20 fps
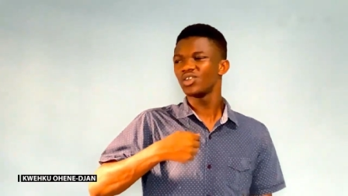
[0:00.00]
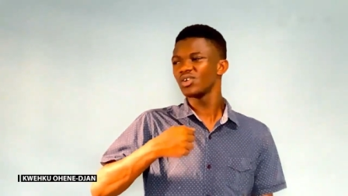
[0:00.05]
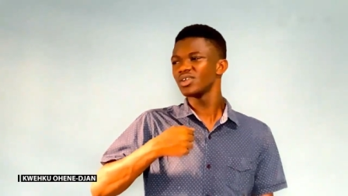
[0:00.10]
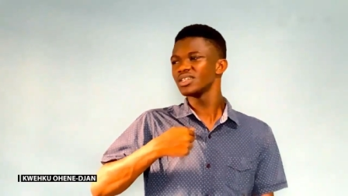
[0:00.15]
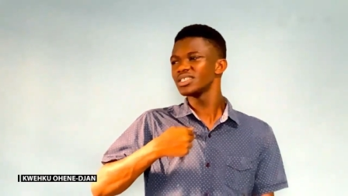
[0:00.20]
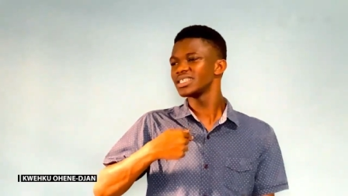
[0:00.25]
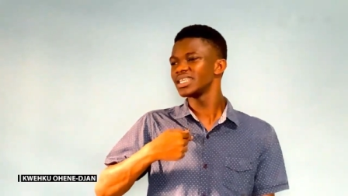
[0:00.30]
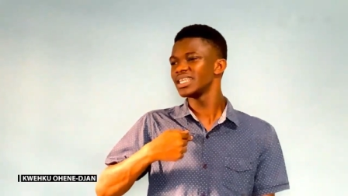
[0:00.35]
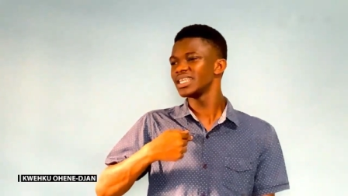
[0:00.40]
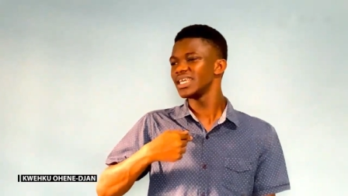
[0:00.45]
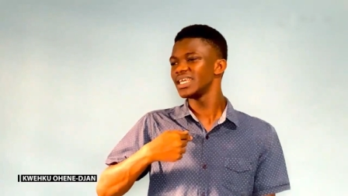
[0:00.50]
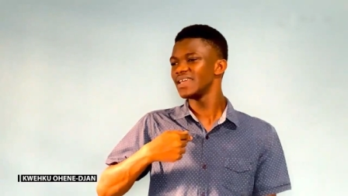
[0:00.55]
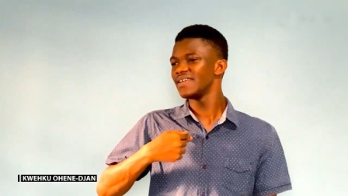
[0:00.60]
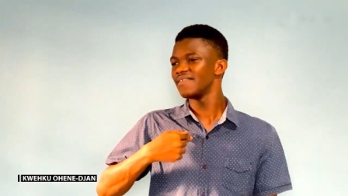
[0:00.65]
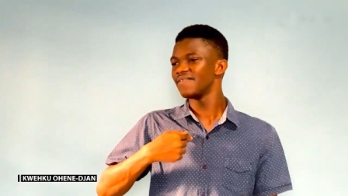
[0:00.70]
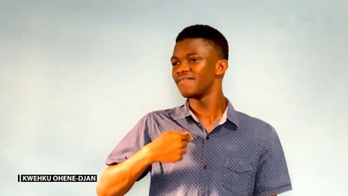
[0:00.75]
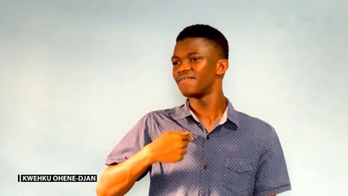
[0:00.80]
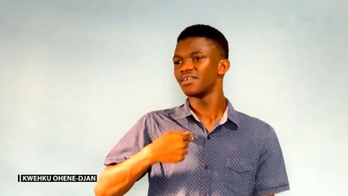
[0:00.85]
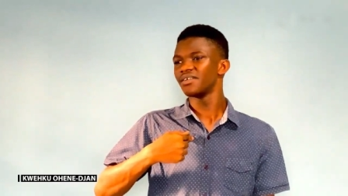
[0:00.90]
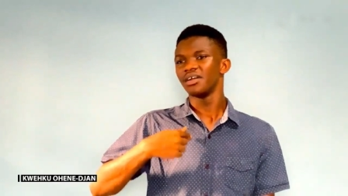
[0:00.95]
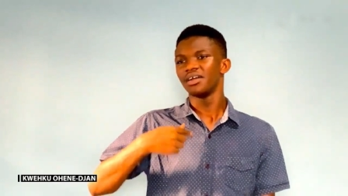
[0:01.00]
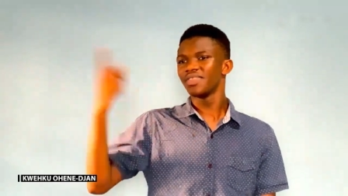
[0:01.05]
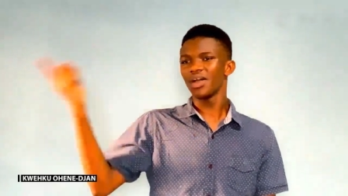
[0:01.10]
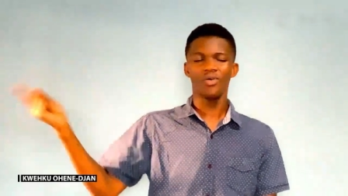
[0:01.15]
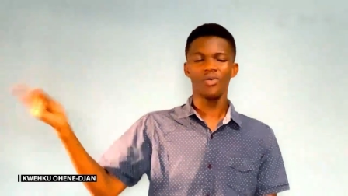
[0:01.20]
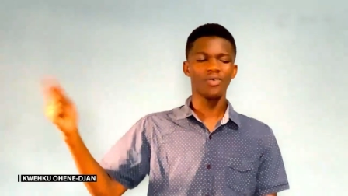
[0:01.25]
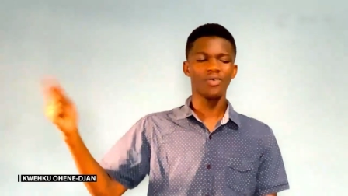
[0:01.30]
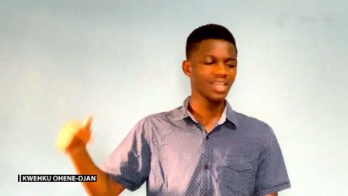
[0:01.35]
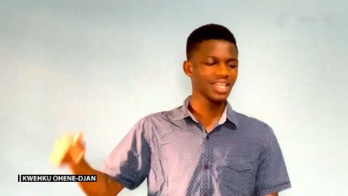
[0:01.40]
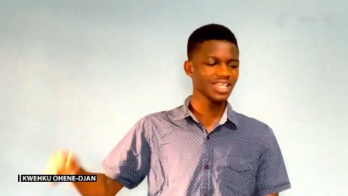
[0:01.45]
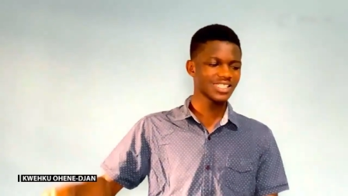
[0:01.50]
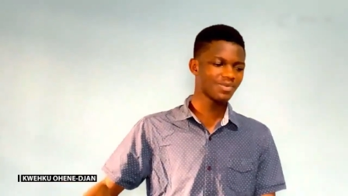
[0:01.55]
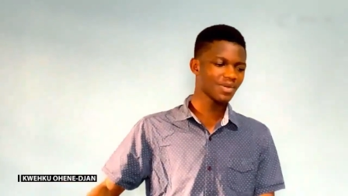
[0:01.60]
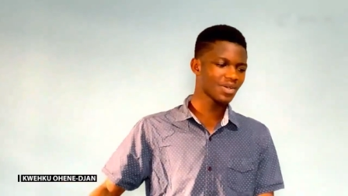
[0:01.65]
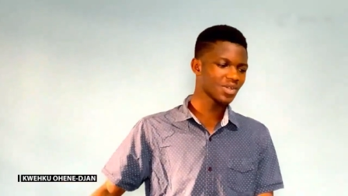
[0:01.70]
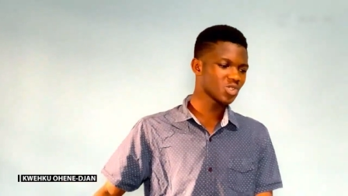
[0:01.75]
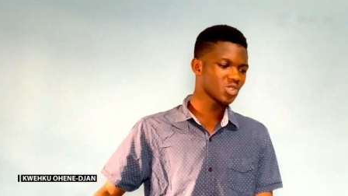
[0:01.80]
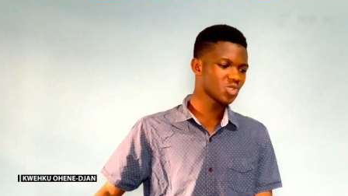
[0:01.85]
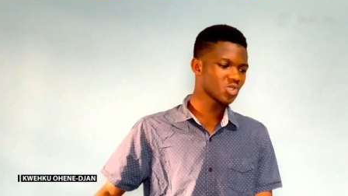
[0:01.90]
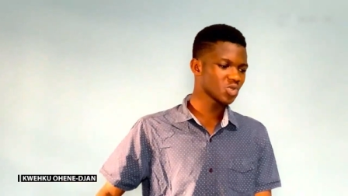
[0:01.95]
leave, the Holy
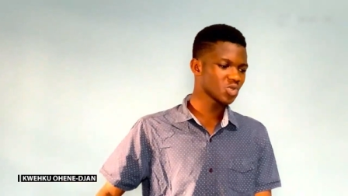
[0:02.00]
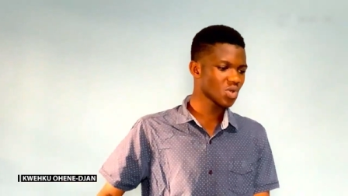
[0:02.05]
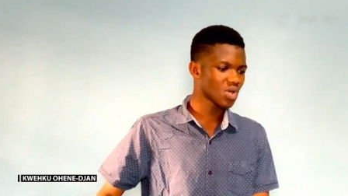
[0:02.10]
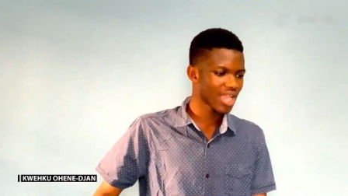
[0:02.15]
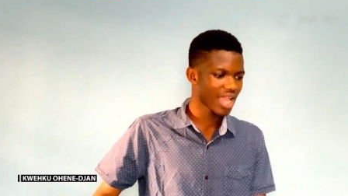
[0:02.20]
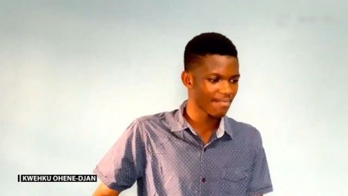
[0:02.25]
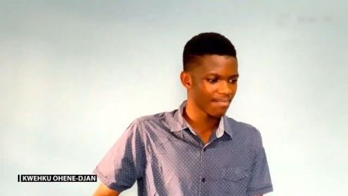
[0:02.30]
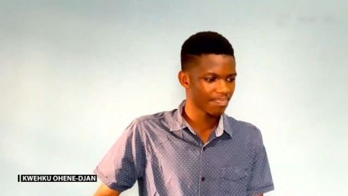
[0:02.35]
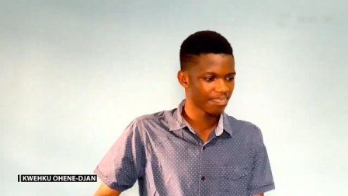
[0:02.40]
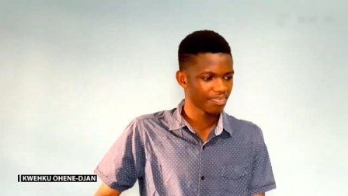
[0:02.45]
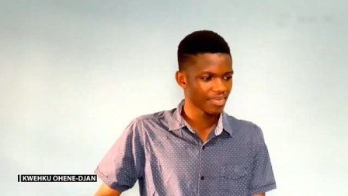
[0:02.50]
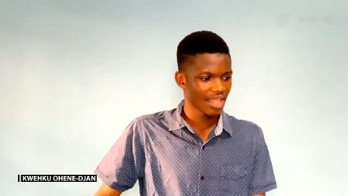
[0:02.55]
Spirit will not come,